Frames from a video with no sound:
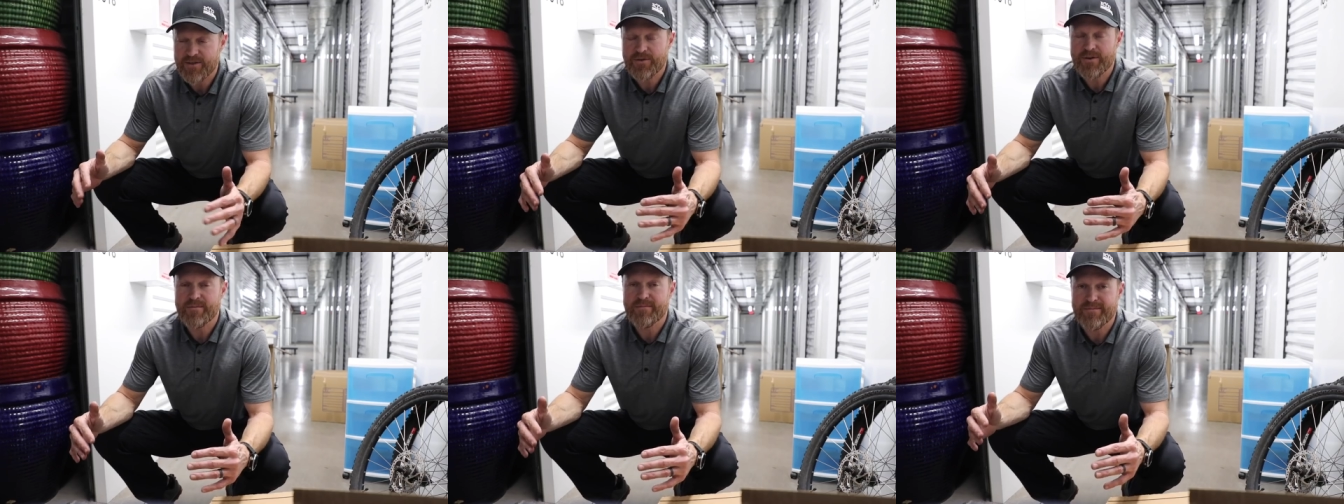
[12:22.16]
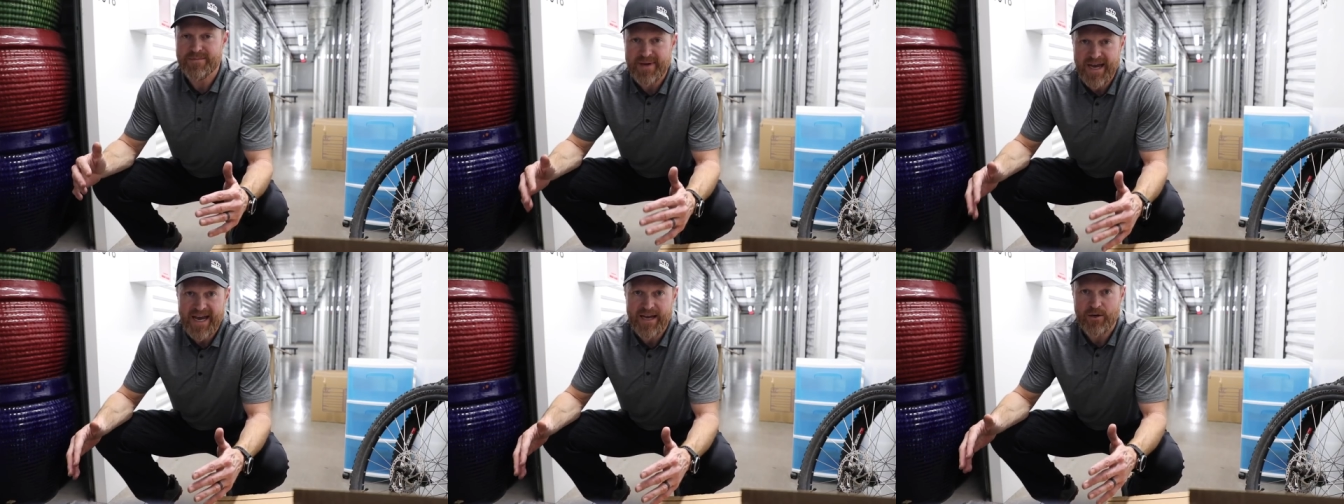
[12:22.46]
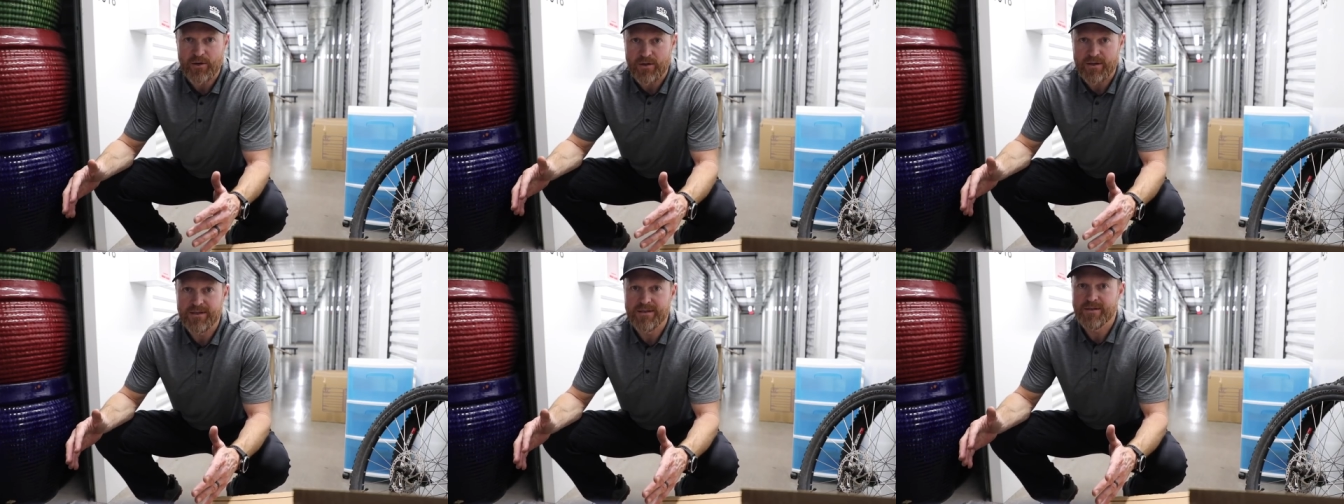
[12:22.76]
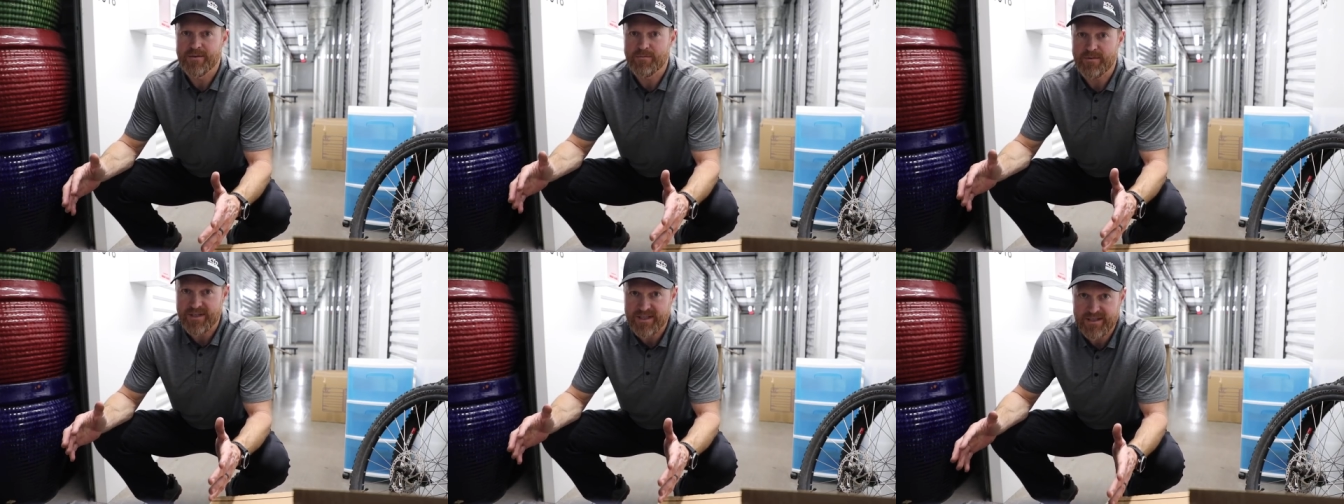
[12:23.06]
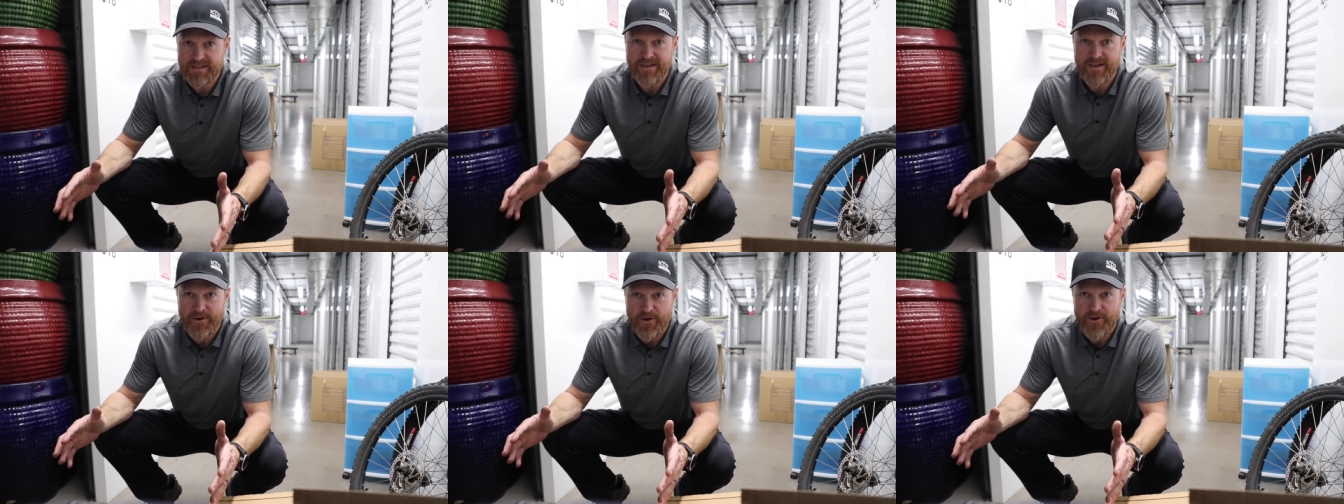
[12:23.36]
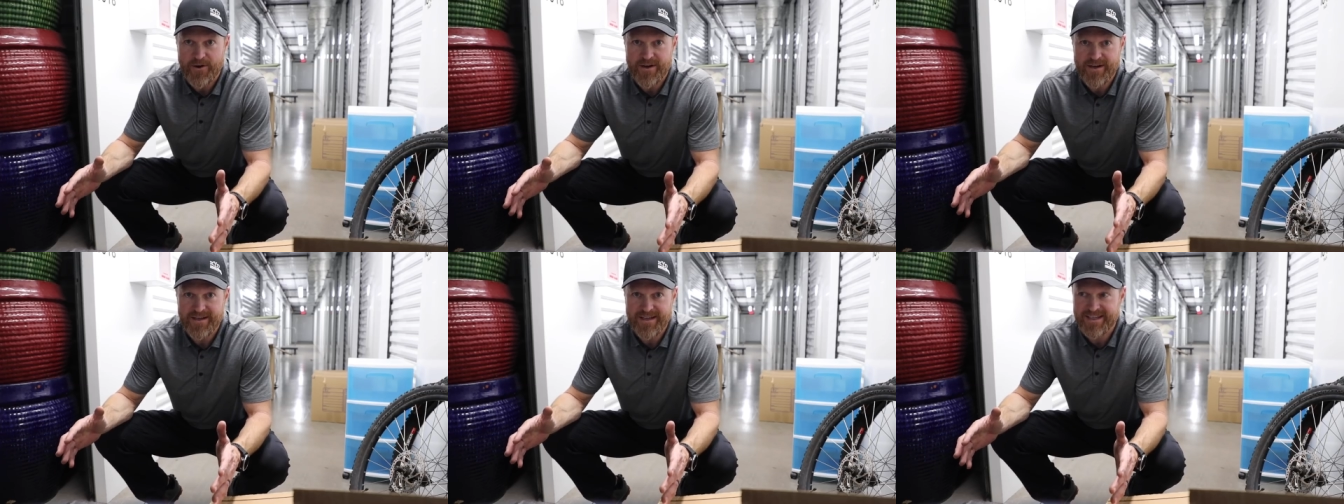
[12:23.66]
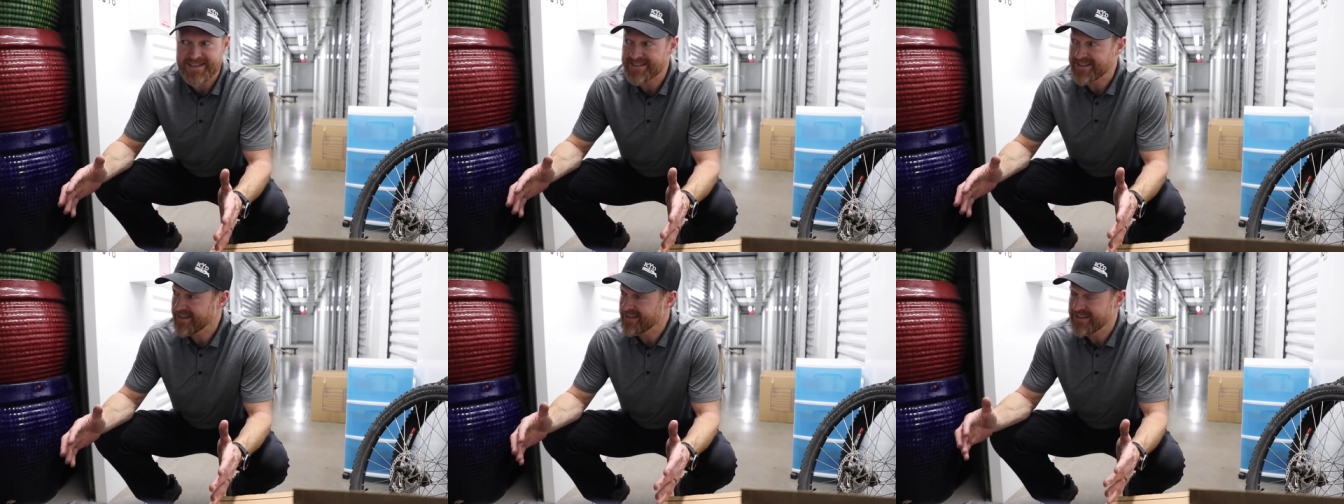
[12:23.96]
you're at battle with clutter.
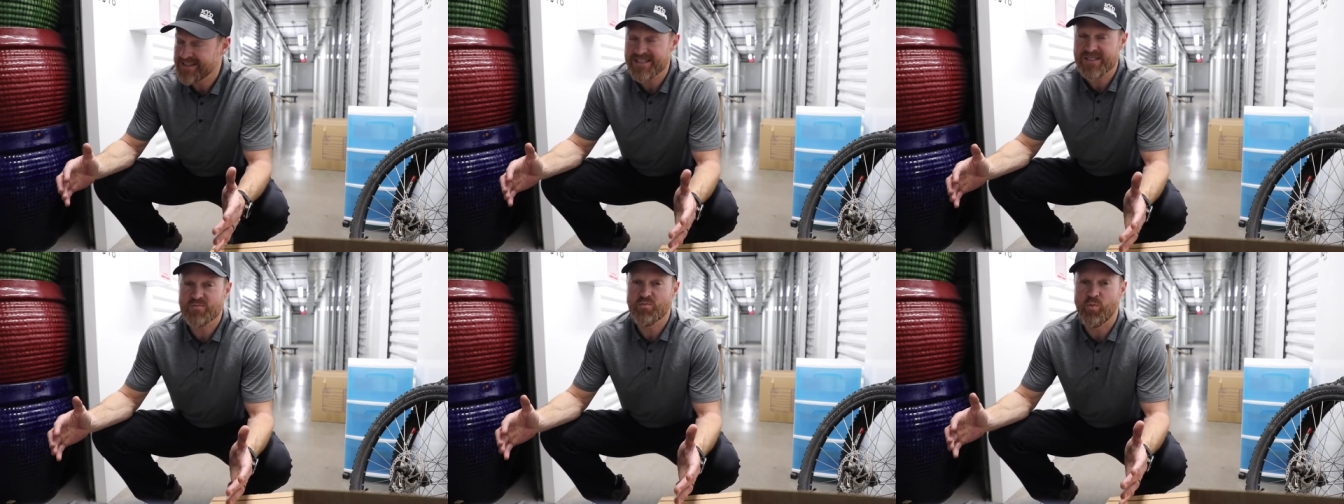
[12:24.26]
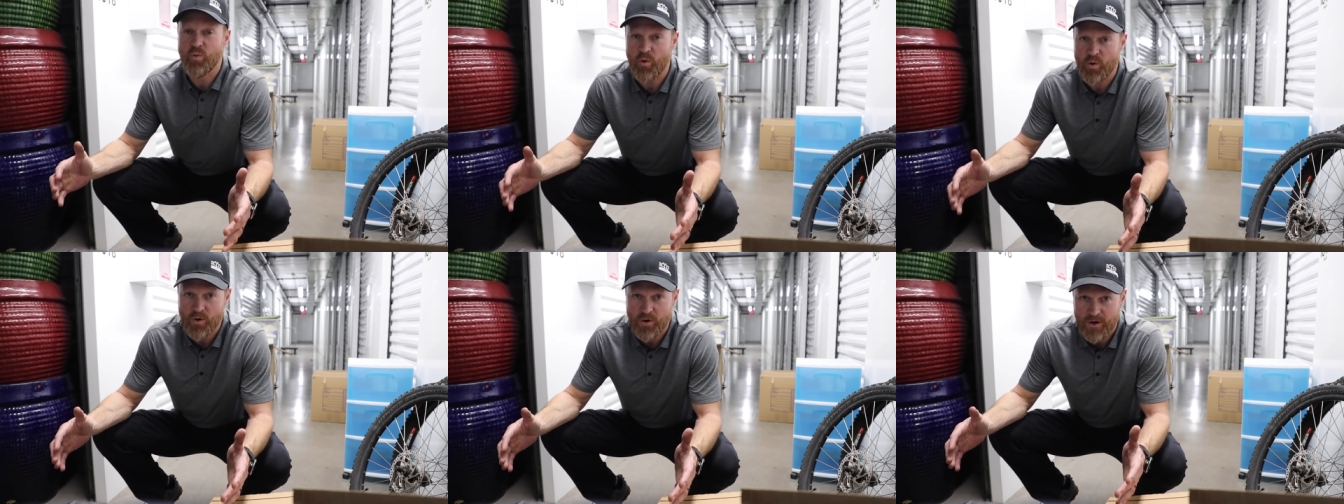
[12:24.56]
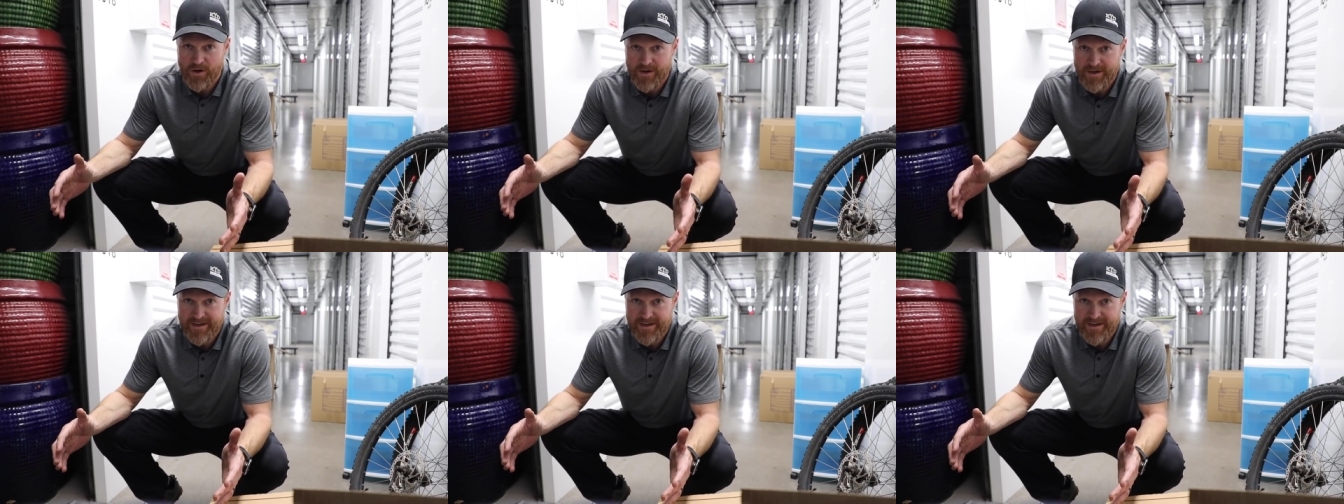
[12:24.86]
It's like, this is war.